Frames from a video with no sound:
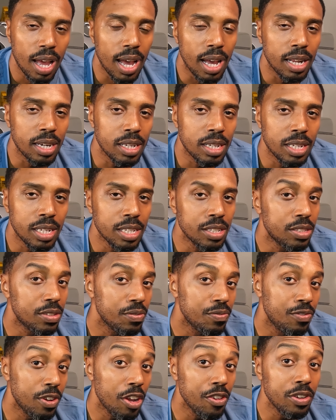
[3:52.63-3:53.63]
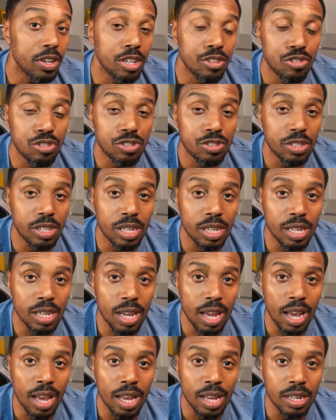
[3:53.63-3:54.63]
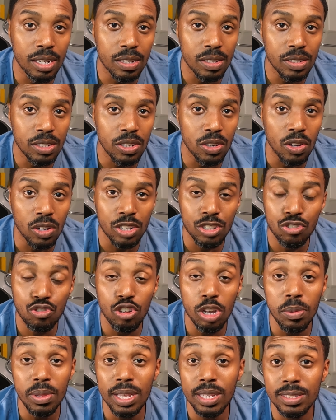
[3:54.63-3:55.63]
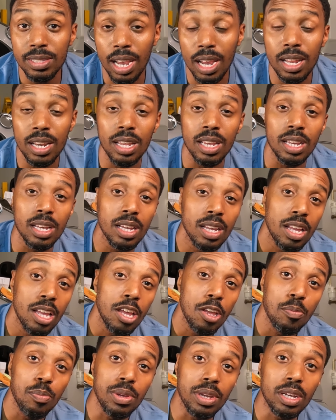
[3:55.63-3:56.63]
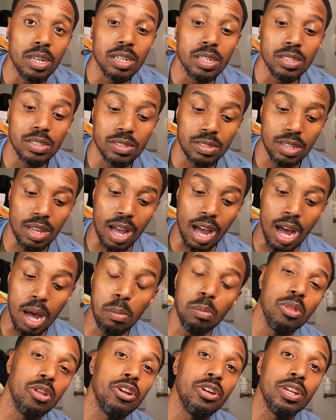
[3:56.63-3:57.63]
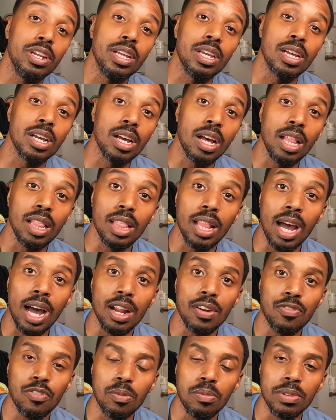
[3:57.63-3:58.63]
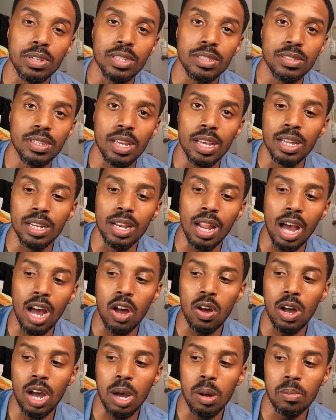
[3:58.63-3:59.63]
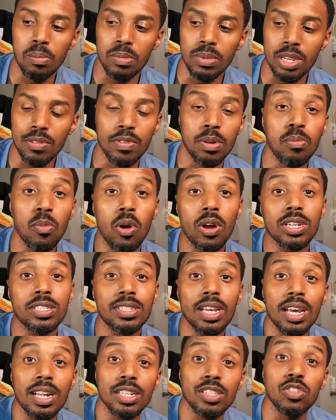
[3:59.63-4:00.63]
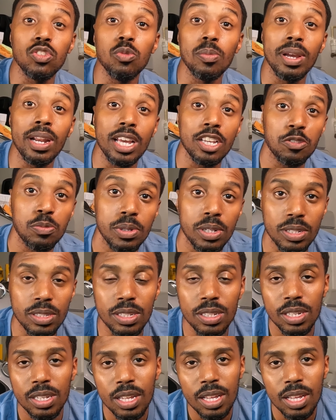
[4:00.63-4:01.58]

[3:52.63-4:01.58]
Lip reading: And it is very interesting and extremely exciting, because I'm learning a lot from this, and now I'm even more excited to do my next build.